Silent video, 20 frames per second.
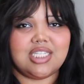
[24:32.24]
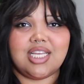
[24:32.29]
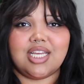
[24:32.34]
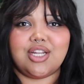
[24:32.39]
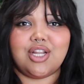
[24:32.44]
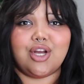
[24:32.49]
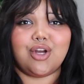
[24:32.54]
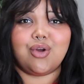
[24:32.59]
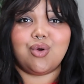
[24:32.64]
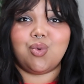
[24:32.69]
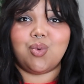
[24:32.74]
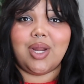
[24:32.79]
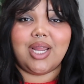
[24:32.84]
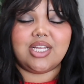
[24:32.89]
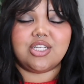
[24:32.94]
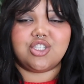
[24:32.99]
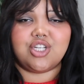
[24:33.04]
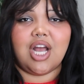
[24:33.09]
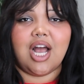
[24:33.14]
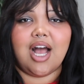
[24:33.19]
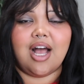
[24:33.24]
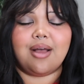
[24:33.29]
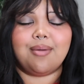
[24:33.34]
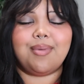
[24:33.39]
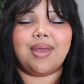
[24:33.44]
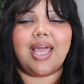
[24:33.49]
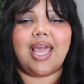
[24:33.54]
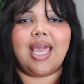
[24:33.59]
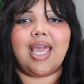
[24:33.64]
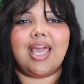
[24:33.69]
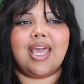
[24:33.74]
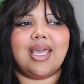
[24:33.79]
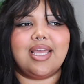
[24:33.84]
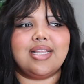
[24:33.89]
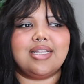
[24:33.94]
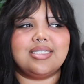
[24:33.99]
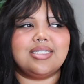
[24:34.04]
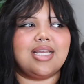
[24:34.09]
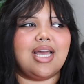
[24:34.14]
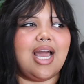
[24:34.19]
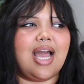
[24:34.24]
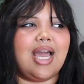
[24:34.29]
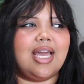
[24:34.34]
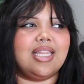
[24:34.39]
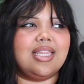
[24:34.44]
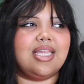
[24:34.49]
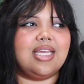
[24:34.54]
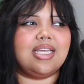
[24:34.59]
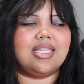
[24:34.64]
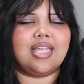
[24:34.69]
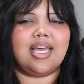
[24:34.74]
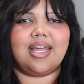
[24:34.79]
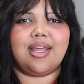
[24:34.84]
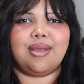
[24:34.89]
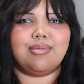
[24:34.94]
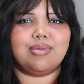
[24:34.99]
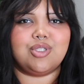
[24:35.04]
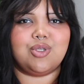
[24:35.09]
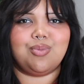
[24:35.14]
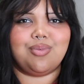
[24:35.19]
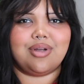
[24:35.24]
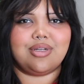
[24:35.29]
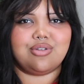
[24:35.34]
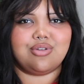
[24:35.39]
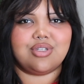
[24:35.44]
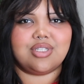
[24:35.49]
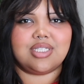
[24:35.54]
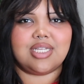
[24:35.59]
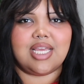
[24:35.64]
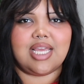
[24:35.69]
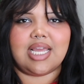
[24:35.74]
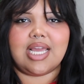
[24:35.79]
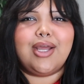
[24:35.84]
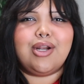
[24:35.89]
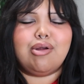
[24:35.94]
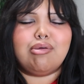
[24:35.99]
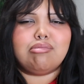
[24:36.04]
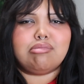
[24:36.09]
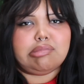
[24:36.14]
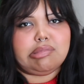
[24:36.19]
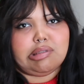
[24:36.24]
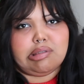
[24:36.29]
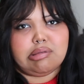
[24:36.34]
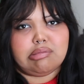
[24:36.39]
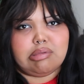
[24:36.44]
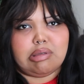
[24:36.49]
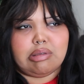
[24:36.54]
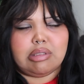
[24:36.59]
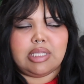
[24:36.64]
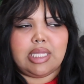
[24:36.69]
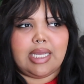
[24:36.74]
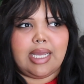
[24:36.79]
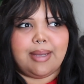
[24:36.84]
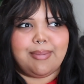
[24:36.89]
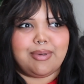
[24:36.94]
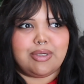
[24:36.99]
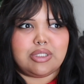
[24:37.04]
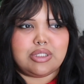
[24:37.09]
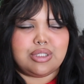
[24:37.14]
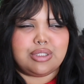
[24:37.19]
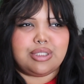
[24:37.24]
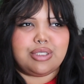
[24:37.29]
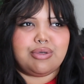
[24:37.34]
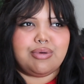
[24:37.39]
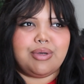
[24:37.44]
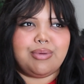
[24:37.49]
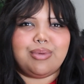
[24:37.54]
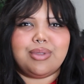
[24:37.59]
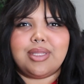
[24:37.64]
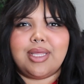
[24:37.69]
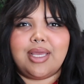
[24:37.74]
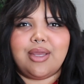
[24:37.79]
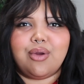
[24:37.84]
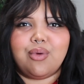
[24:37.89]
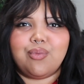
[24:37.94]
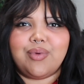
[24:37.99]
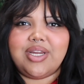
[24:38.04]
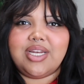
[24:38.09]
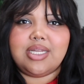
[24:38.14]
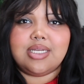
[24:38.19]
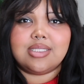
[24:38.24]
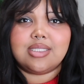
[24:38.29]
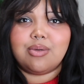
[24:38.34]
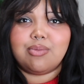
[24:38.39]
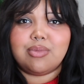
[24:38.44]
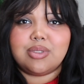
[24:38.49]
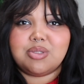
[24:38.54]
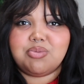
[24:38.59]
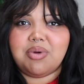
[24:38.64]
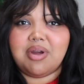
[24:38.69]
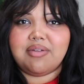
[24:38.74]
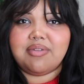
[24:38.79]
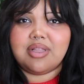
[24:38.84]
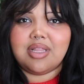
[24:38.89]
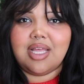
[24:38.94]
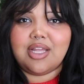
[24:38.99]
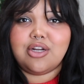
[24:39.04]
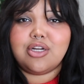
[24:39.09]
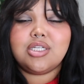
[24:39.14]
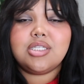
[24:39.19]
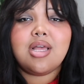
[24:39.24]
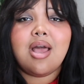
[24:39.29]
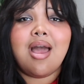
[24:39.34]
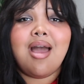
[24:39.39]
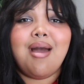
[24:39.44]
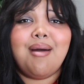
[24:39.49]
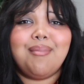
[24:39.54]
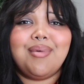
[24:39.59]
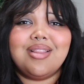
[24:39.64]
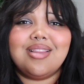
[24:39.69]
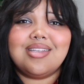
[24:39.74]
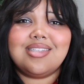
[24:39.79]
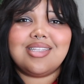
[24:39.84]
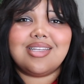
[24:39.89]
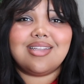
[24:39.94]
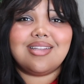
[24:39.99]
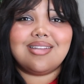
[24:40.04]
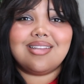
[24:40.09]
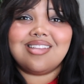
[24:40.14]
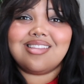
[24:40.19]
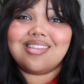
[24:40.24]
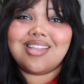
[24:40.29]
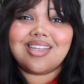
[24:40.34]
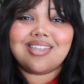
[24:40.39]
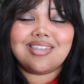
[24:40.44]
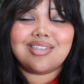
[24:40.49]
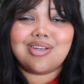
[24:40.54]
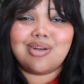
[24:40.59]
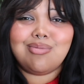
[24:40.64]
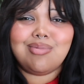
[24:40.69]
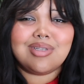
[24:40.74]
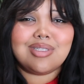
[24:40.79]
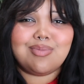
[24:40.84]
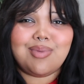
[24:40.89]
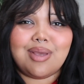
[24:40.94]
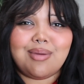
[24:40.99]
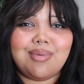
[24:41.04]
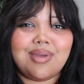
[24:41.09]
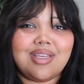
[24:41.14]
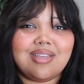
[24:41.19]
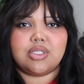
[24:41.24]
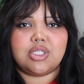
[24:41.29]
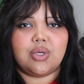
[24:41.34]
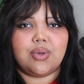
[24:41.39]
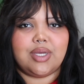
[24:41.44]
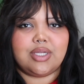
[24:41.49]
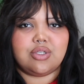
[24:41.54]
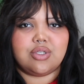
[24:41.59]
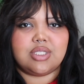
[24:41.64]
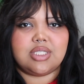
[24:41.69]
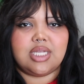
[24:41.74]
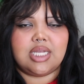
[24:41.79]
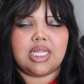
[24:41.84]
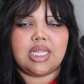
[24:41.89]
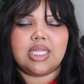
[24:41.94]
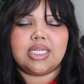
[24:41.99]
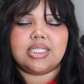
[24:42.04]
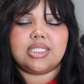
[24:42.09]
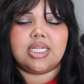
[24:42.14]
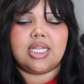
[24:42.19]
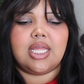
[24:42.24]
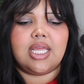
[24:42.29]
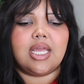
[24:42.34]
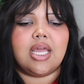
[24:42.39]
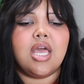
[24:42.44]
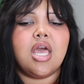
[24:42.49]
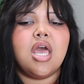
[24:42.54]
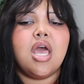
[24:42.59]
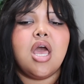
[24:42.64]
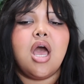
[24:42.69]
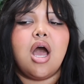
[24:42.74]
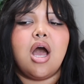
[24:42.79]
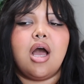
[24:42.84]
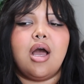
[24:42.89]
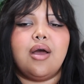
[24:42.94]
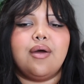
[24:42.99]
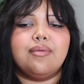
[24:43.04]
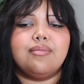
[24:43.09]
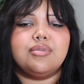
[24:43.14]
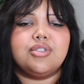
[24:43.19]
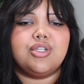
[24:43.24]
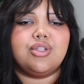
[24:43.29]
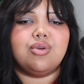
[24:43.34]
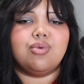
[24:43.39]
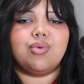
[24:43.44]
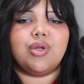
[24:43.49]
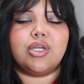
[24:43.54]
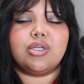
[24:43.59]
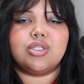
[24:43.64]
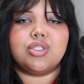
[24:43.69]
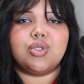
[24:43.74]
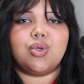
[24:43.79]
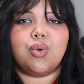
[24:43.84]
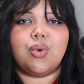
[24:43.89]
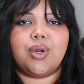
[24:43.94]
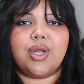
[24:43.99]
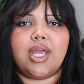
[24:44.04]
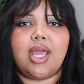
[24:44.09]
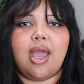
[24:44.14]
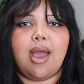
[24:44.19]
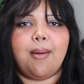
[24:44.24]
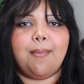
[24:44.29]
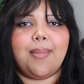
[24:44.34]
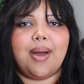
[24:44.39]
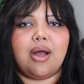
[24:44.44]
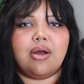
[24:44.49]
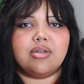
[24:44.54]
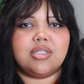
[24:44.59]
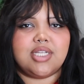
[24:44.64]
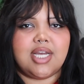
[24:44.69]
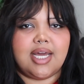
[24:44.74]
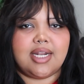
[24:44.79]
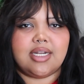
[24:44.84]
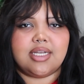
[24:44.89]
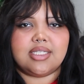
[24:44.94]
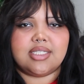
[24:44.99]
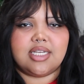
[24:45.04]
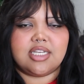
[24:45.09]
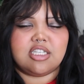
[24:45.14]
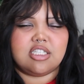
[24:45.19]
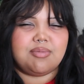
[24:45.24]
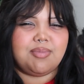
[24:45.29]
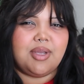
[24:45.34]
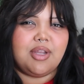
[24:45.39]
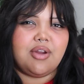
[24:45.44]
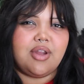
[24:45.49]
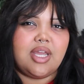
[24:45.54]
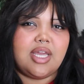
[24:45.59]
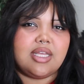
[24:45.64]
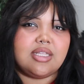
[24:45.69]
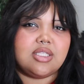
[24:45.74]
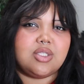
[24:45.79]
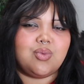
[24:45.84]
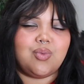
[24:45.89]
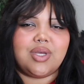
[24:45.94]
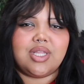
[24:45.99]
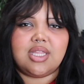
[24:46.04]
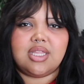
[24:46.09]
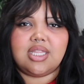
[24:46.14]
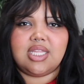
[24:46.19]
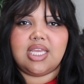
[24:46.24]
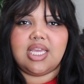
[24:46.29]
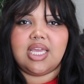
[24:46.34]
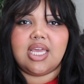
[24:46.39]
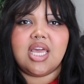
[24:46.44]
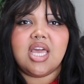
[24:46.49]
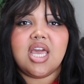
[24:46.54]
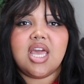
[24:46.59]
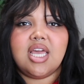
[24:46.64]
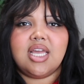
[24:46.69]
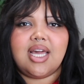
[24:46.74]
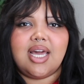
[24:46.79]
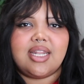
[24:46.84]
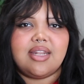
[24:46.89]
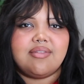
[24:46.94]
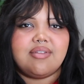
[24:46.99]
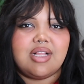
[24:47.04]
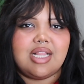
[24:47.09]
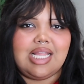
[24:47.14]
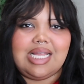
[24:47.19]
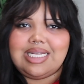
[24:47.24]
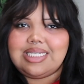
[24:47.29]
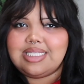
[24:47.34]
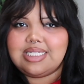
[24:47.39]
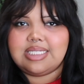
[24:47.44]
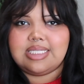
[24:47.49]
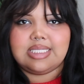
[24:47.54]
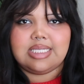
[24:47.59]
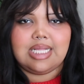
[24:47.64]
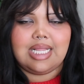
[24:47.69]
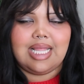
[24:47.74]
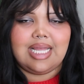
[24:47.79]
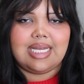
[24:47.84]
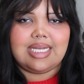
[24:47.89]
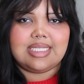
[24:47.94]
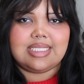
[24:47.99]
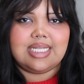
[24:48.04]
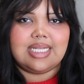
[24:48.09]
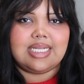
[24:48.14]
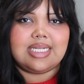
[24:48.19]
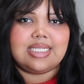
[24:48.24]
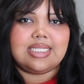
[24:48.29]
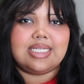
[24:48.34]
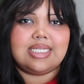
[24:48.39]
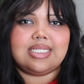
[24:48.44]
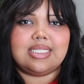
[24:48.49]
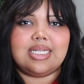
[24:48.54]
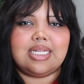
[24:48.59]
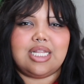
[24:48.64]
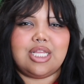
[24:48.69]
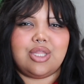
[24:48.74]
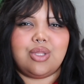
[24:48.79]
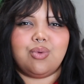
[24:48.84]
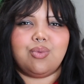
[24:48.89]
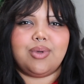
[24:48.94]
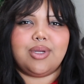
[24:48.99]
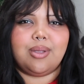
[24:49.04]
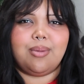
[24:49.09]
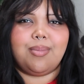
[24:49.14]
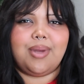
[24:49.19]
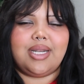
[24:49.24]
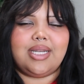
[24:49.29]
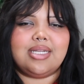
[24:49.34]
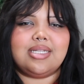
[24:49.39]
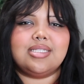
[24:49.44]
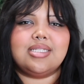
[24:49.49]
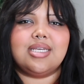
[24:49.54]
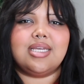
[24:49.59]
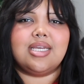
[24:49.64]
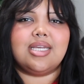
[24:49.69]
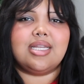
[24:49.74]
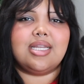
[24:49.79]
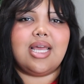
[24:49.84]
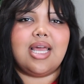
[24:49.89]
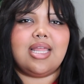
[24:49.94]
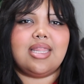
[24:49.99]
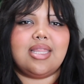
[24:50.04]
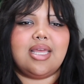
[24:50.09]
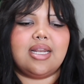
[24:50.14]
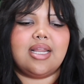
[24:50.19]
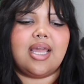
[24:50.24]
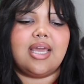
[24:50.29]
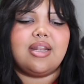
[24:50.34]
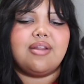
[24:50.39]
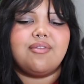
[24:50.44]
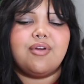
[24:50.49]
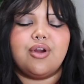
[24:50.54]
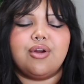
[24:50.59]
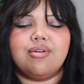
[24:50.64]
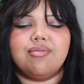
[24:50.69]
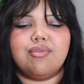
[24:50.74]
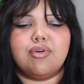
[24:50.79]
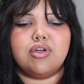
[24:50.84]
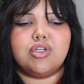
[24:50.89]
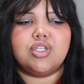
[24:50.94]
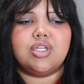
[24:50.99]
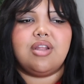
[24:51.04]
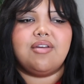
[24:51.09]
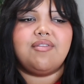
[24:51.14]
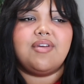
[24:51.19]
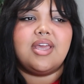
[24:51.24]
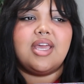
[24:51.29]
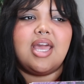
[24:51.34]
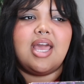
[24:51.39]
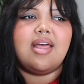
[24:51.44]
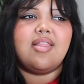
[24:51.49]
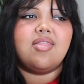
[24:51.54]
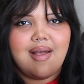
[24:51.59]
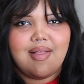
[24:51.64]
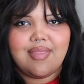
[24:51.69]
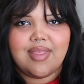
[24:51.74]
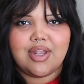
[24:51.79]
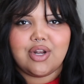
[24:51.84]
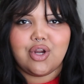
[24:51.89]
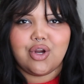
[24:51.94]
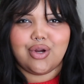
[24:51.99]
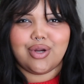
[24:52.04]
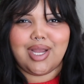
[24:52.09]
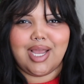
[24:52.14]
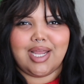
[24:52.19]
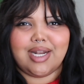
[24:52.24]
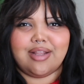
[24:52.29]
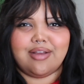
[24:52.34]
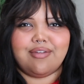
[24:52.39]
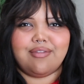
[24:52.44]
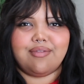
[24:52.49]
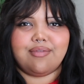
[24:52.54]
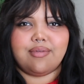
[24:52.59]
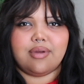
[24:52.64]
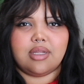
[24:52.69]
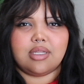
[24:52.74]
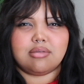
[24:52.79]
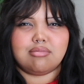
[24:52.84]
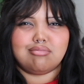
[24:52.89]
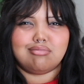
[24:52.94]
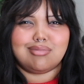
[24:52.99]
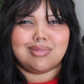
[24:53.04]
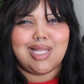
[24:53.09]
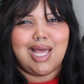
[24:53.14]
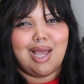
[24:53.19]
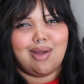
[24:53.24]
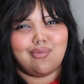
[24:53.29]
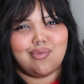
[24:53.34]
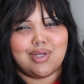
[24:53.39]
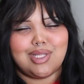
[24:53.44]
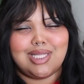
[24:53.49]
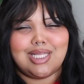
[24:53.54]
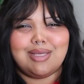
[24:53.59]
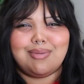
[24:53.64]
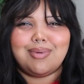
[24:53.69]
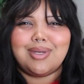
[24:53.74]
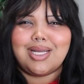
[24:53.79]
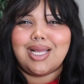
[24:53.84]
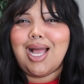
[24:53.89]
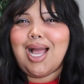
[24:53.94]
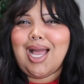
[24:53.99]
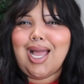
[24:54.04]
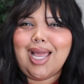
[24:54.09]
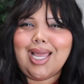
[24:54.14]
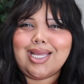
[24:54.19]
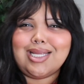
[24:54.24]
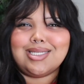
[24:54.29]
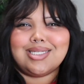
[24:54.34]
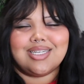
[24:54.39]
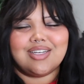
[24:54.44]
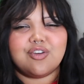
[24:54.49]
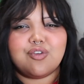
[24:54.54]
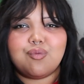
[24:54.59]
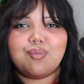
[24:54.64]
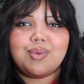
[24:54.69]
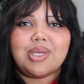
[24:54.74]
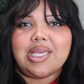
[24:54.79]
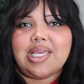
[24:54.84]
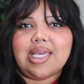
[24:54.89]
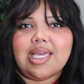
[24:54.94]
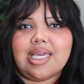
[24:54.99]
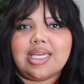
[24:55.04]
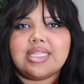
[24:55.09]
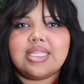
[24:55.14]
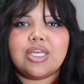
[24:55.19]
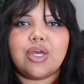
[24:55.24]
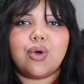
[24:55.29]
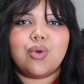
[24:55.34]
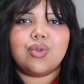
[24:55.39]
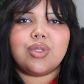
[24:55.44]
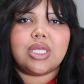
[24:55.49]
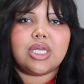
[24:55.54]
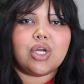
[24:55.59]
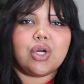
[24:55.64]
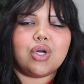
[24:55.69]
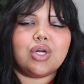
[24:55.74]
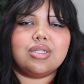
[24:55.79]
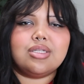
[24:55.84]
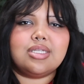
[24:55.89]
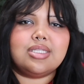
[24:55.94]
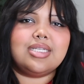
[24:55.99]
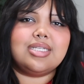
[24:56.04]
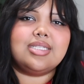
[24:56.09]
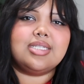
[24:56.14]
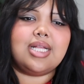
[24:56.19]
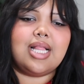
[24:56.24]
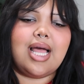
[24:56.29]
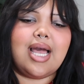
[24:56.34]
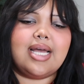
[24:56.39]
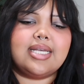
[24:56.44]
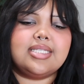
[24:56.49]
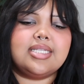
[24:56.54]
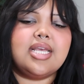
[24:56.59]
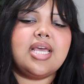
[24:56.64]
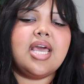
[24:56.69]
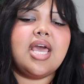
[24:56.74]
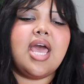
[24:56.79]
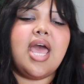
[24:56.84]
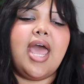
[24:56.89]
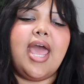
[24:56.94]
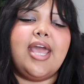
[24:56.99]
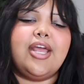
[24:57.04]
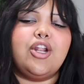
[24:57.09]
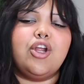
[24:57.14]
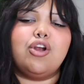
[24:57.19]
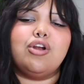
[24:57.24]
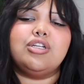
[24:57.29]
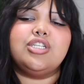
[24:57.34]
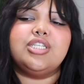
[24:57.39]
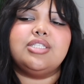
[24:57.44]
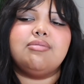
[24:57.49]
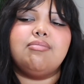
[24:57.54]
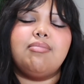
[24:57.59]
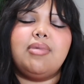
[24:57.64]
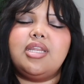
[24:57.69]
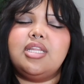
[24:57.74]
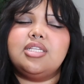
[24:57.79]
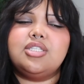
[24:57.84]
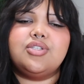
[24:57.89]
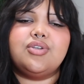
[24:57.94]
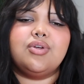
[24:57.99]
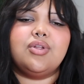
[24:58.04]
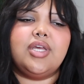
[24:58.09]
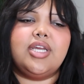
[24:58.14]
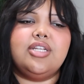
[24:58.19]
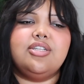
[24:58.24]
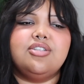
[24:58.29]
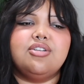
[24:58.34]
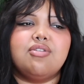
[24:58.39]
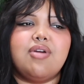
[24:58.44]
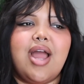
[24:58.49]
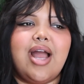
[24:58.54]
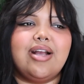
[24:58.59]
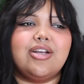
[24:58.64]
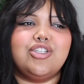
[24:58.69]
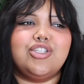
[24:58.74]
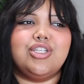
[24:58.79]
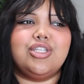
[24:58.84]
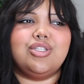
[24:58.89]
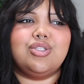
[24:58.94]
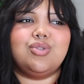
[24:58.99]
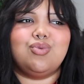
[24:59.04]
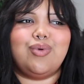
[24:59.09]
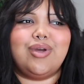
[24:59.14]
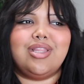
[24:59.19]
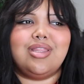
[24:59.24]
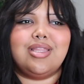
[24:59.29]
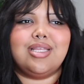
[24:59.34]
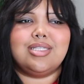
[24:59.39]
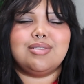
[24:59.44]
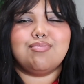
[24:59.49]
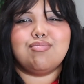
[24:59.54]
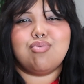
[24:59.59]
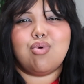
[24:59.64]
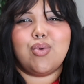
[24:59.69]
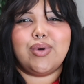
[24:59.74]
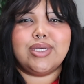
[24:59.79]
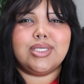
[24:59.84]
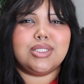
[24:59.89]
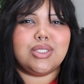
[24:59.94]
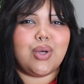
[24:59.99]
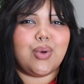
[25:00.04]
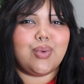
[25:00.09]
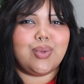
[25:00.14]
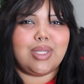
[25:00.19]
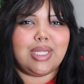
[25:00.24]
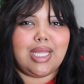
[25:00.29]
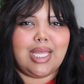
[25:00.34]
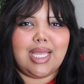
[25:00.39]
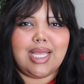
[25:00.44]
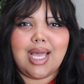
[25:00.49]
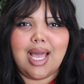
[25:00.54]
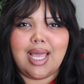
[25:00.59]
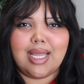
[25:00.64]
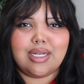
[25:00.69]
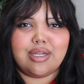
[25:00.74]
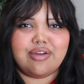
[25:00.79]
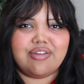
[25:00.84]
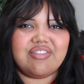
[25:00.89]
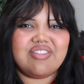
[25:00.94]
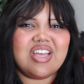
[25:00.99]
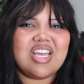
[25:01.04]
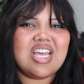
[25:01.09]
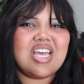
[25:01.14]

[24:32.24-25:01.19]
did a great job, and I think that it was super interesting. I don't, you know, I think I personally agree with like reading someone's private letters, but listen, that's showbiz, baby. It was so interesting listening to the real story about Donna's experience with the kind of classics class that existed in the real Bennington, and then kind of her version of it, and then her kind of not really but kind of being the only girl in this class, and her just minuscule interactions with this boys only kind of